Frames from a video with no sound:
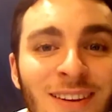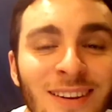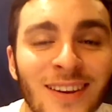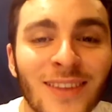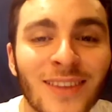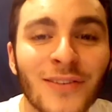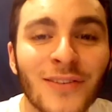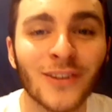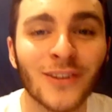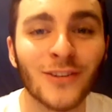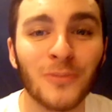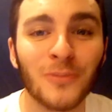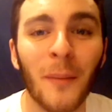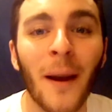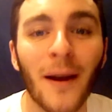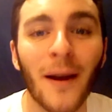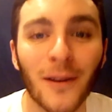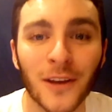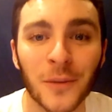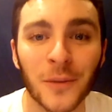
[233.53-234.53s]
Even a
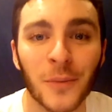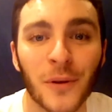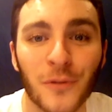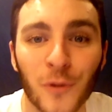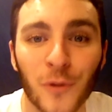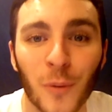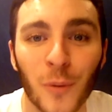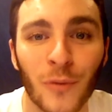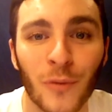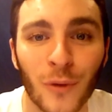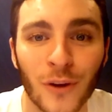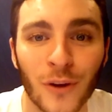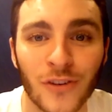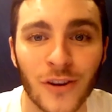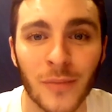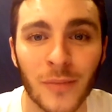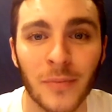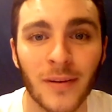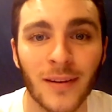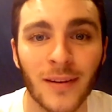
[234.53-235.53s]
smile can be a form of
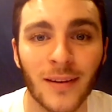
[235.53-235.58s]
worship.